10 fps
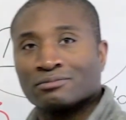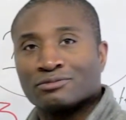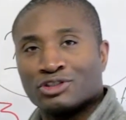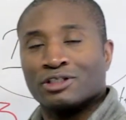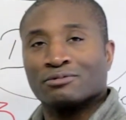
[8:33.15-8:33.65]

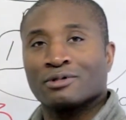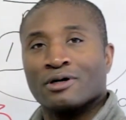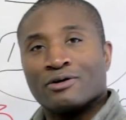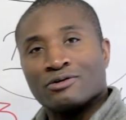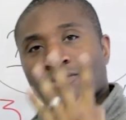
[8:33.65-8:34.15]
See you.
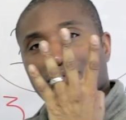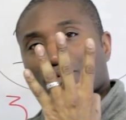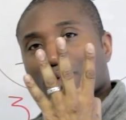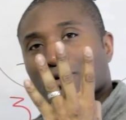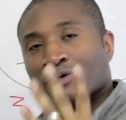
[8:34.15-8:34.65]

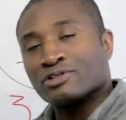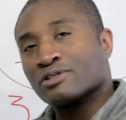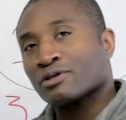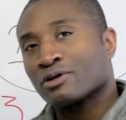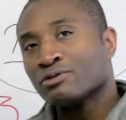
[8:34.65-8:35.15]
3
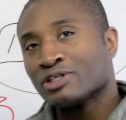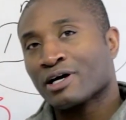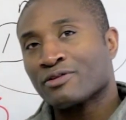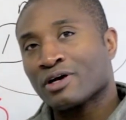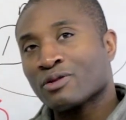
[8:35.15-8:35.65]
words. Go
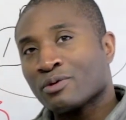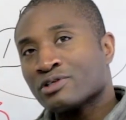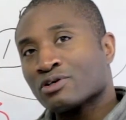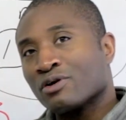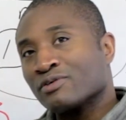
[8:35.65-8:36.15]
check out the other
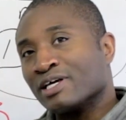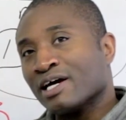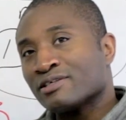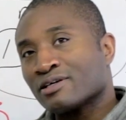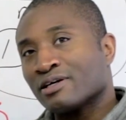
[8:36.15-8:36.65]
ones on
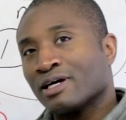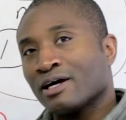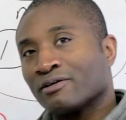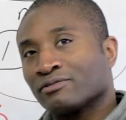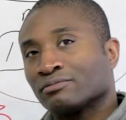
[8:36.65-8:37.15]
get and
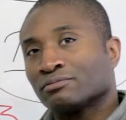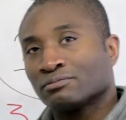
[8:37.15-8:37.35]
have.